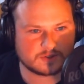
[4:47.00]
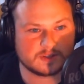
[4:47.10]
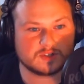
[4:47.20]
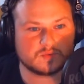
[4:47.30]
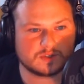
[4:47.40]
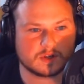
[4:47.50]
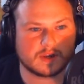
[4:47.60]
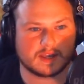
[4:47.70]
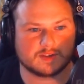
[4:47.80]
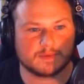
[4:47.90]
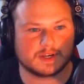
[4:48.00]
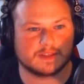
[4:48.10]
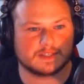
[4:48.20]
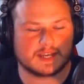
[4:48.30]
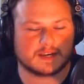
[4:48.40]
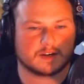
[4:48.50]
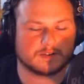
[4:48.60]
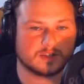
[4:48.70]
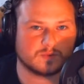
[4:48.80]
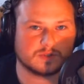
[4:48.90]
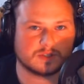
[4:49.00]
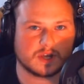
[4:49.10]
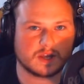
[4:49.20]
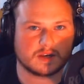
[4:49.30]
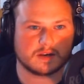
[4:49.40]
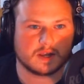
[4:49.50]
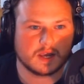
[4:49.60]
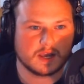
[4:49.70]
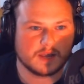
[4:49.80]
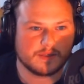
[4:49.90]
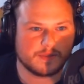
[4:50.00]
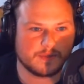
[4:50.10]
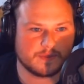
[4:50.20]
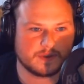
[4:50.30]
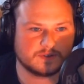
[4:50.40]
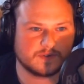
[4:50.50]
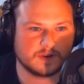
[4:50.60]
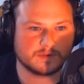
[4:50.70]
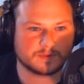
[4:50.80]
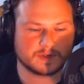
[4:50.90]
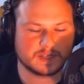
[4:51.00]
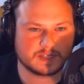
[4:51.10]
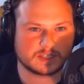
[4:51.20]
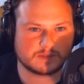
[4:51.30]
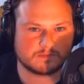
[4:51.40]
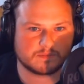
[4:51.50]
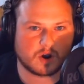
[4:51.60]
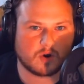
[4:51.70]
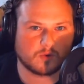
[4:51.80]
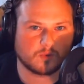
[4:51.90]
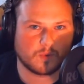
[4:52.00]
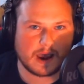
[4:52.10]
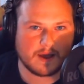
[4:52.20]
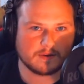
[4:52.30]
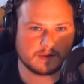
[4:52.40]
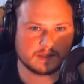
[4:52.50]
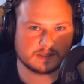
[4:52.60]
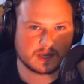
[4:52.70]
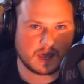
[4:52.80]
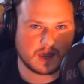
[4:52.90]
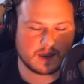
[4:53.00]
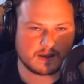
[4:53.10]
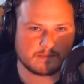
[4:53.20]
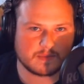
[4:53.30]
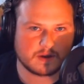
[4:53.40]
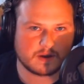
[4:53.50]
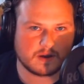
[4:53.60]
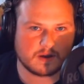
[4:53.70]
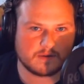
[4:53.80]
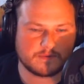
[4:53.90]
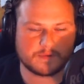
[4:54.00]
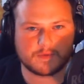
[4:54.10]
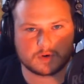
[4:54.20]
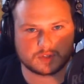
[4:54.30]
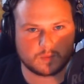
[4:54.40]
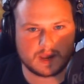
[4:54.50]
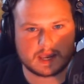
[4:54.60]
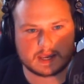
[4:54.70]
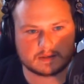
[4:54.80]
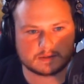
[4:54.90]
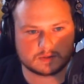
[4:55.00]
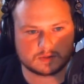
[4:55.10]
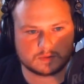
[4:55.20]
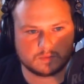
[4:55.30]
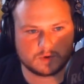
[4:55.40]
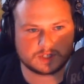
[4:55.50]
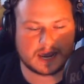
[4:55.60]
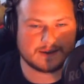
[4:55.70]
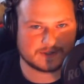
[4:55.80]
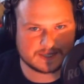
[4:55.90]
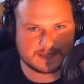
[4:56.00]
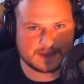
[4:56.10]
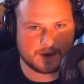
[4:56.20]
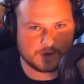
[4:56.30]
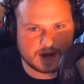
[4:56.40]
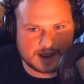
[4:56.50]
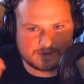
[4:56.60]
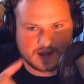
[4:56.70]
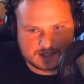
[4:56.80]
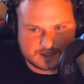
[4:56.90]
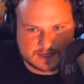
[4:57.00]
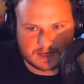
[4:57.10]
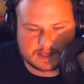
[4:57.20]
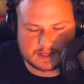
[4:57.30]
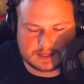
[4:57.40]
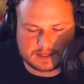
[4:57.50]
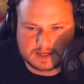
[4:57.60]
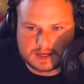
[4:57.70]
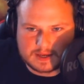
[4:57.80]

Oh, so this was okay. So I'm looking at the date here. This was done. This video was released around the time of The Force Awakens, which I've seen that one. I have not seen.